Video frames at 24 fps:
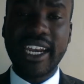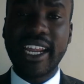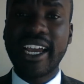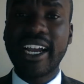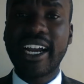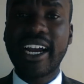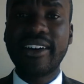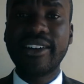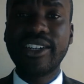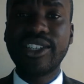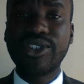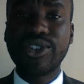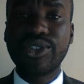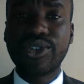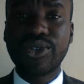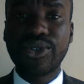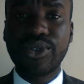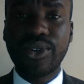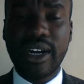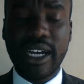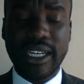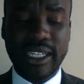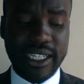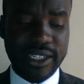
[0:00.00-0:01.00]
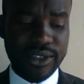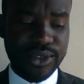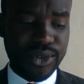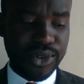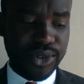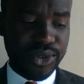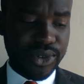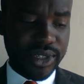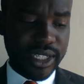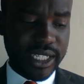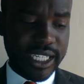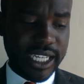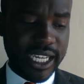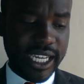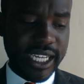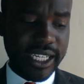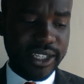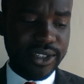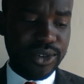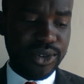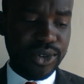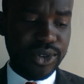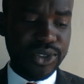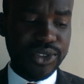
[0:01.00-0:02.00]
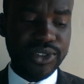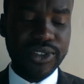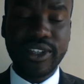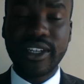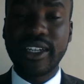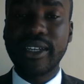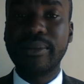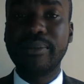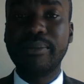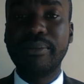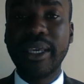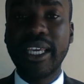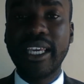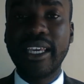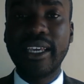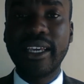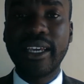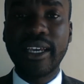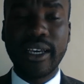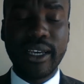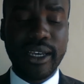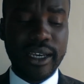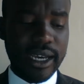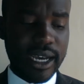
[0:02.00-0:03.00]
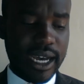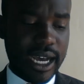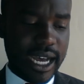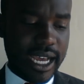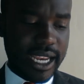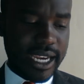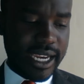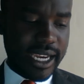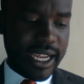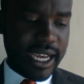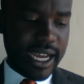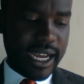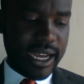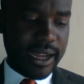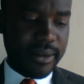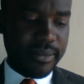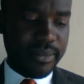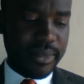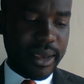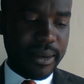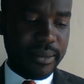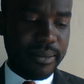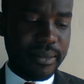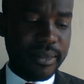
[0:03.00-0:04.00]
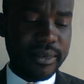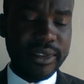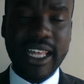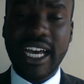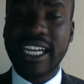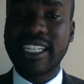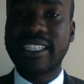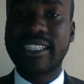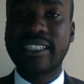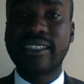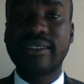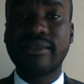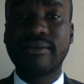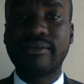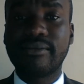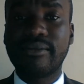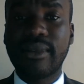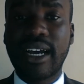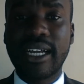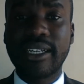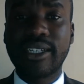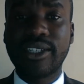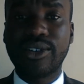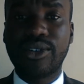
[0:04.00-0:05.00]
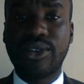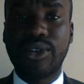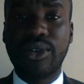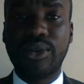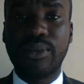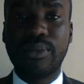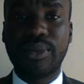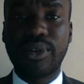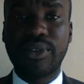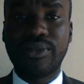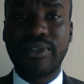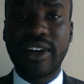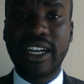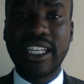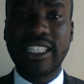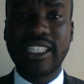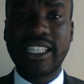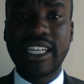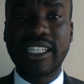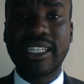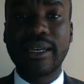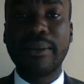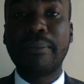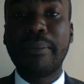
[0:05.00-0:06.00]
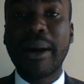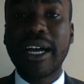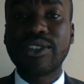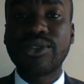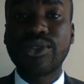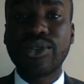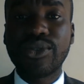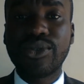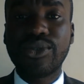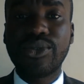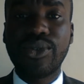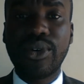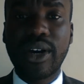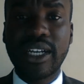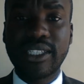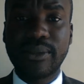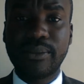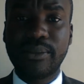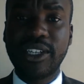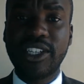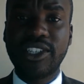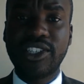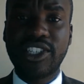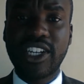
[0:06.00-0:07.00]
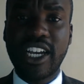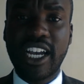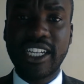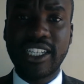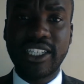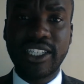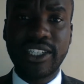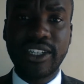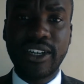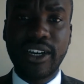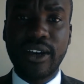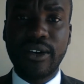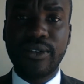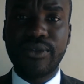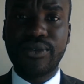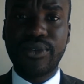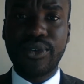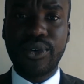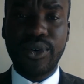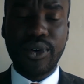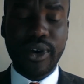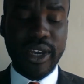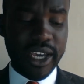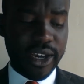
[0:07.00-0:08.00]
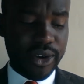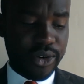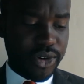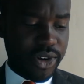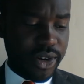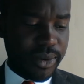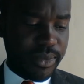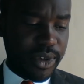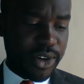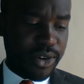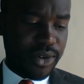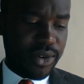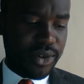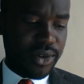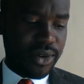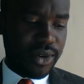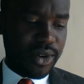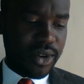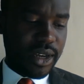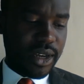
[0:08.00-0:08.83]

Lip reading: I encourage you to look at Article 28, Clause 3b, and that article provides that a person who has been charged for a criminal